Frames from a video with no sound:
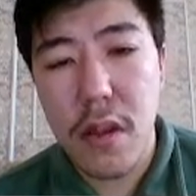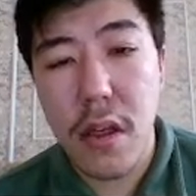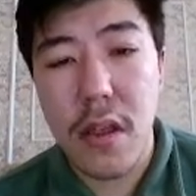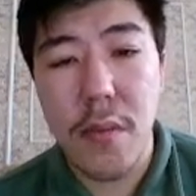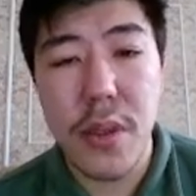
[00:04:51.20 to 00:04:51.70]

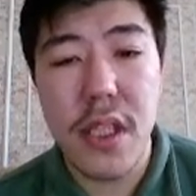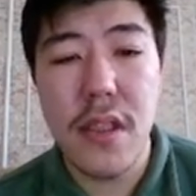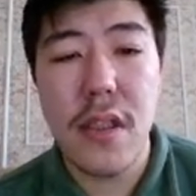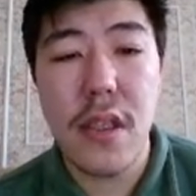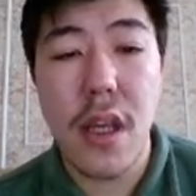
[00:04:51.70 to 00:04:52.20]

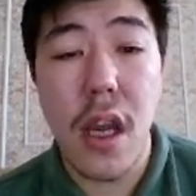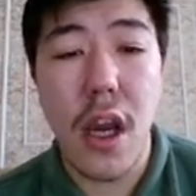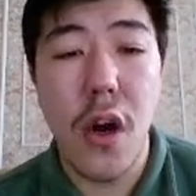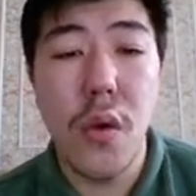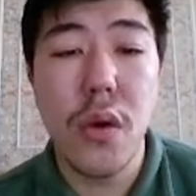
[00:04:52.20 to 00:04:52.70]
represents
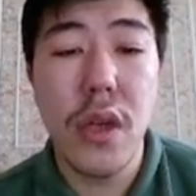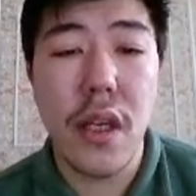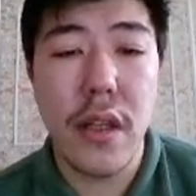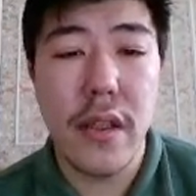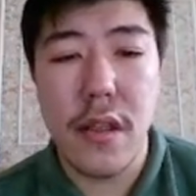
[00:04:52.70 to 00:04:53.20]
how
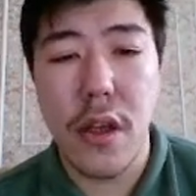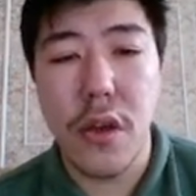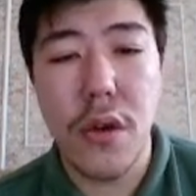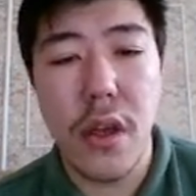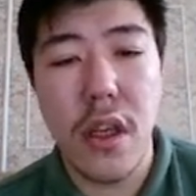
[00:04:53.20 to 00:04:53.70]
quickly
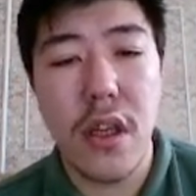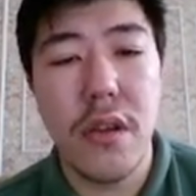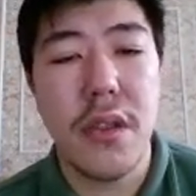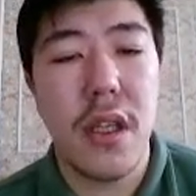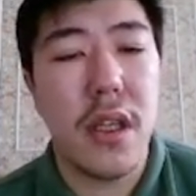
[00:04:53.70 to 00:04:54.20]
secure
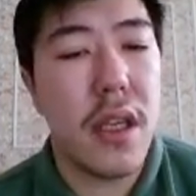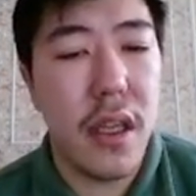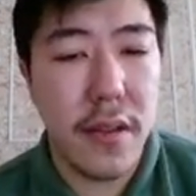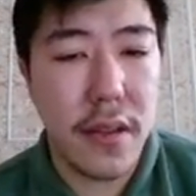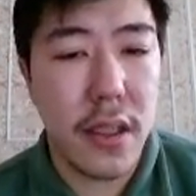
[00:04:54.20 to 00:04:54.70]
encryption
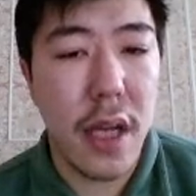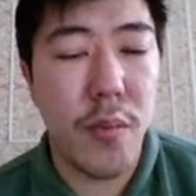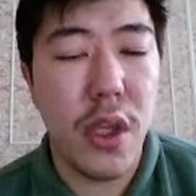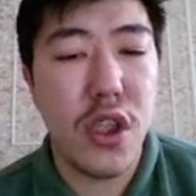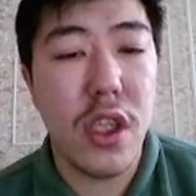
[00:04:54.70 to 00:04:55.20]
keys can be
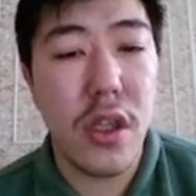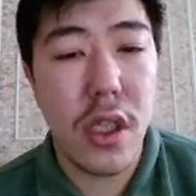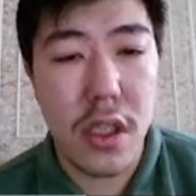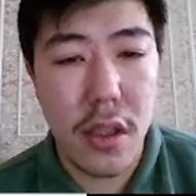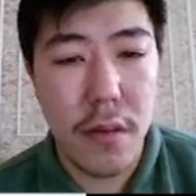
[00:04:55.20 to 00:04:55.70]

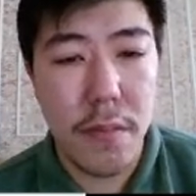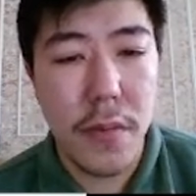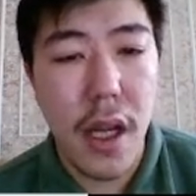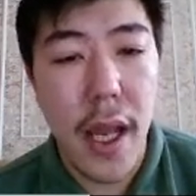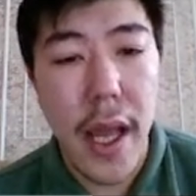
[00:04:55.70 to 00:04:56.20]
generated.
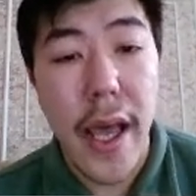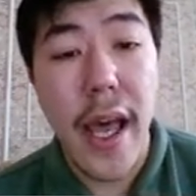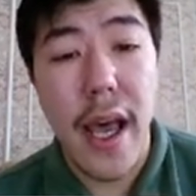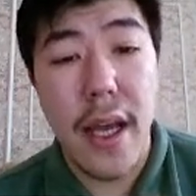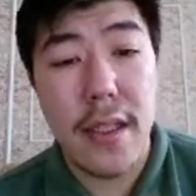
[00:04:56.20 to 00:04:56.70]

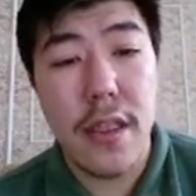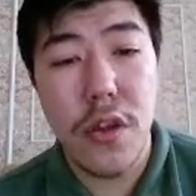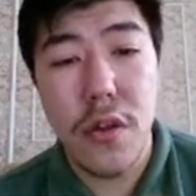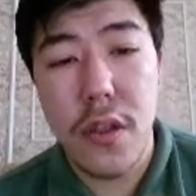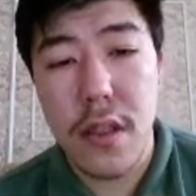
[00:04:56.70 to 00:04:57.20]
As the
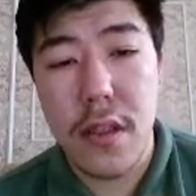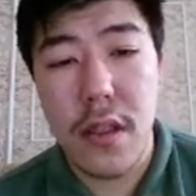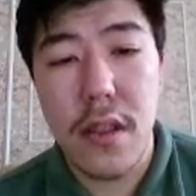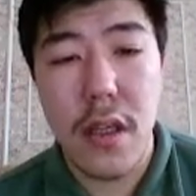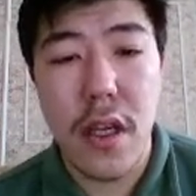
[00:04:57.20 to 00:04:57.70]
noises in
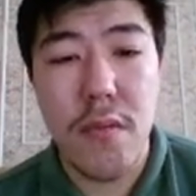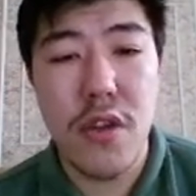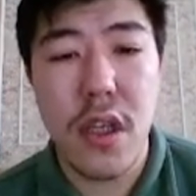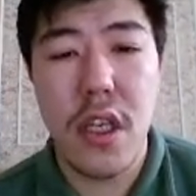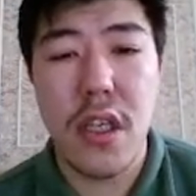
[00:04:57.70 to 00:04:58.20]
the
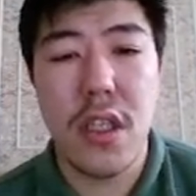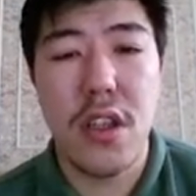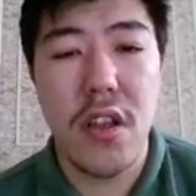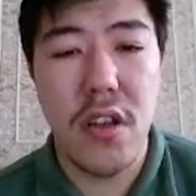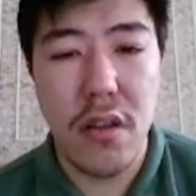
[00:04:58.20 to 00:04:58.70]
communication
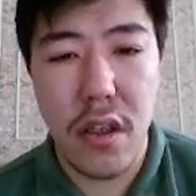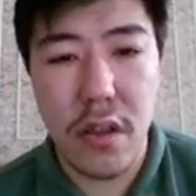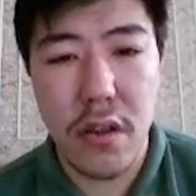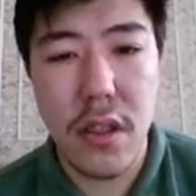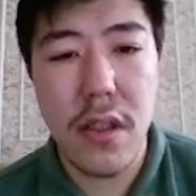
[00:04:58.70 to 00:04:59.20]
channel
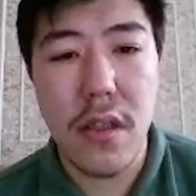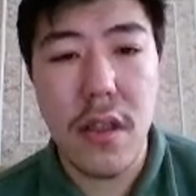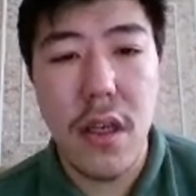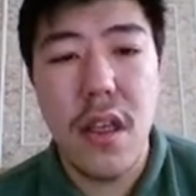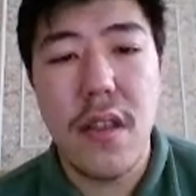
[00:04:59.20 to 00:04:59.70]
increases,
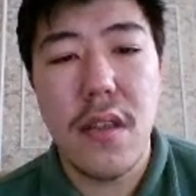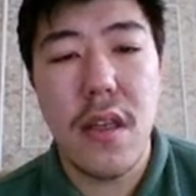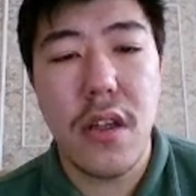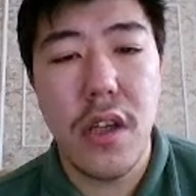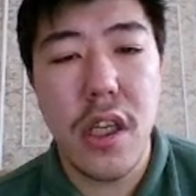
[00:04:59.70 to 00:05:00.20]
the
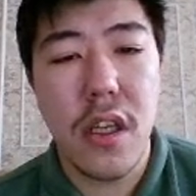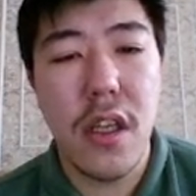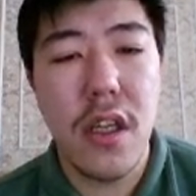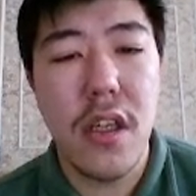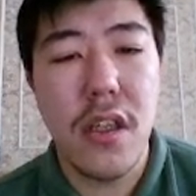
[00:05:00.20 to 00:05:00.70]

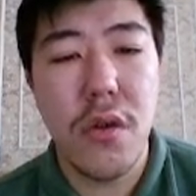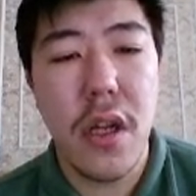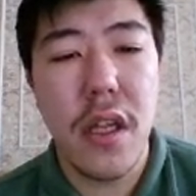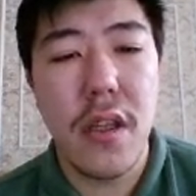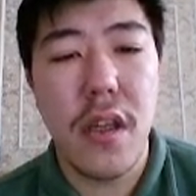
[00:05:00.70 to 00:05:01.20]
key
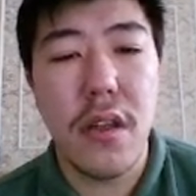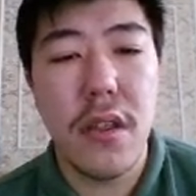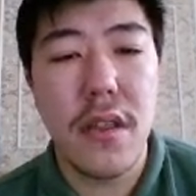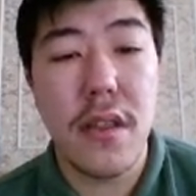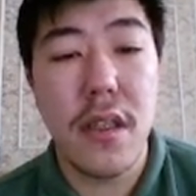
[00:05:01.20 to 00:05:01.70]
rate
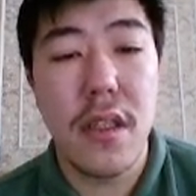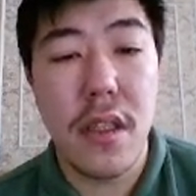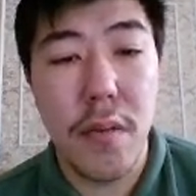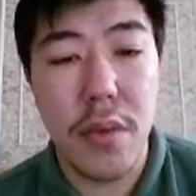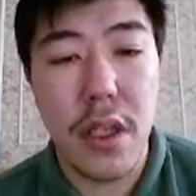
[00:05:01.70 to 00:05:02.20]
decreases
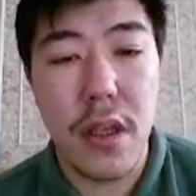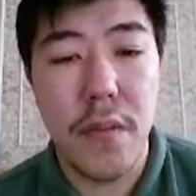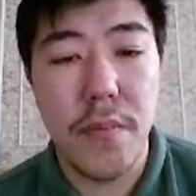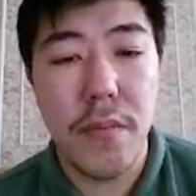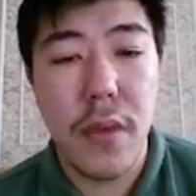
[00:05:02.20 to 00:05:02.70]
rapidly.
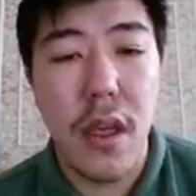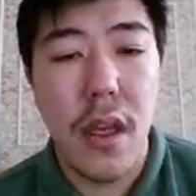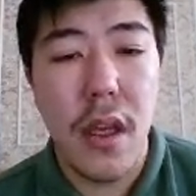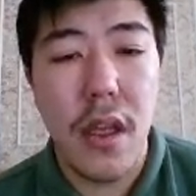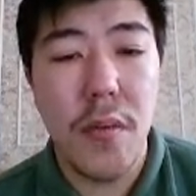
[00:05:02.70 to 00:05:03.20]

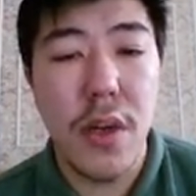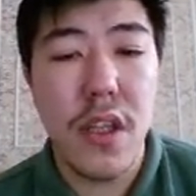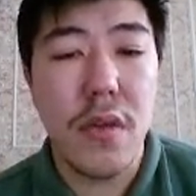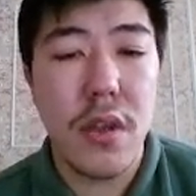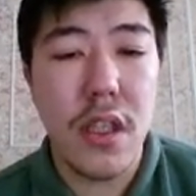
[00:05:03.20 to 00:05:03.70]
In my
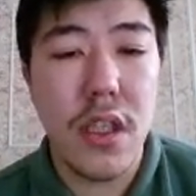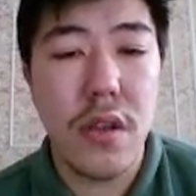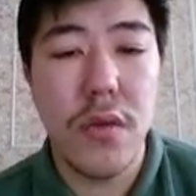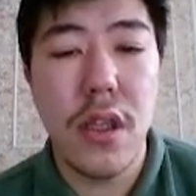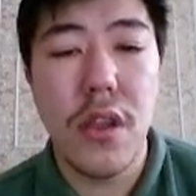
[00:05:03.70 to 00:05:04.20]
simulation,
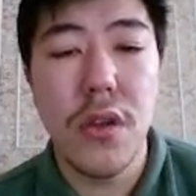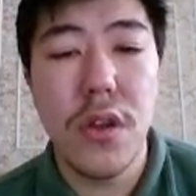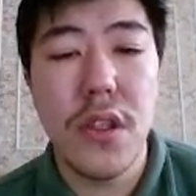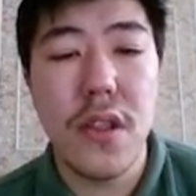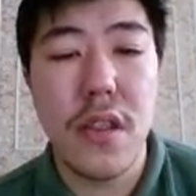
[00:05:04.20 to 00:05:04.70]
when noises